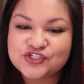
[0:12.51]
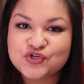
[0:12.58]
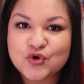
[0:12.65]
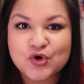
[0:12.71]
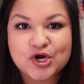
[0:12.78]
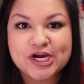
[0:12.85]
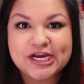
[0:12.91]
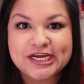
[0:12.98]

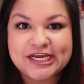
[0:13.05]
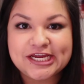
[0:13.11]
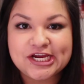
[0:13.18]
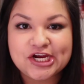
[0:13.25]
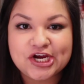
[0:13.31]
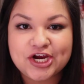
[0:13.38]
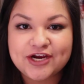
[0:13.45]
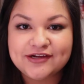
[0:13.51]
Tori
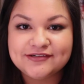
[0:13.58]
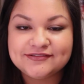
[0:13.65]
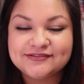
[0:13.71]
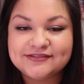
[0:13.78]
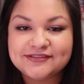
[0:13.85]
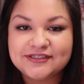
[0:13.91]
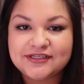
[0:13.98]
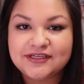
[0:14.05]
here.
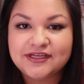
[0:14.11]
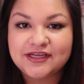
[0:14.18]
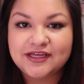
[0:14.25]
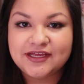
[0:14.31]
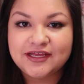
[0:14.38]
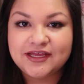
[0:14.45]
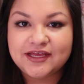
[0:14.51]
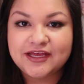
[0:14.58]

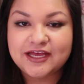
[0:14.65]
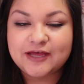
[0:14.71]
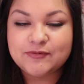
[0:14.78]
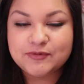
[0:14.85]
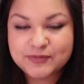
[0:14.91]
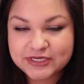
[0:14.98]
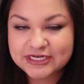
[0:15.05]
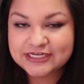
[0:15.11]
I've
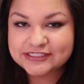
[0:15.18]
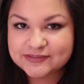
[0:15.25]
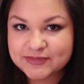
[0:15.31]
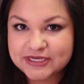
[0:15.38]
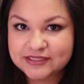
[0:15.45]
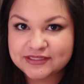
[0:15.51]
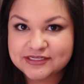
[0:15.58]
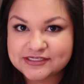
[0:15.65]
been meaning to
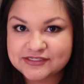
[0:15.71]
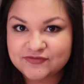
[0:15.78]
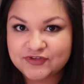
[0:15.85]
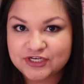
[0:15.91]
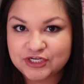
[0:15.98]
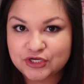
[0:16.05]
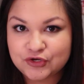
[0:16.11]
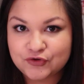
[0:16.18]
make this
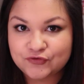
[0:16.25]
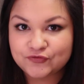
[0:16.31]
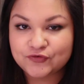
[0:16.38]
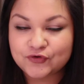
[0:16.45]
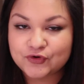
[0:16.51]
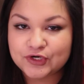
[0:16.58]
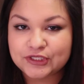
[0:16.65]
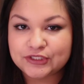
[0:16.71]
video
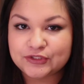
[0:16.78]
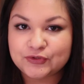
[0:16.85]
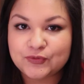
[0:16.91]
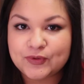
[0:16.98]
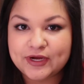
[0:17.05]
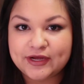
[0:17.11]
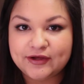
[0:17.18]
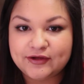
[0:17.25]
for a little
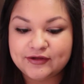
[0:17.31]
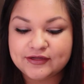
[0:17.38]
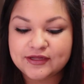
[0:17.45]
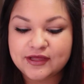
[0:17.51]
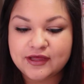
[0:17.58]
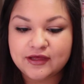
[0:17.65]
while.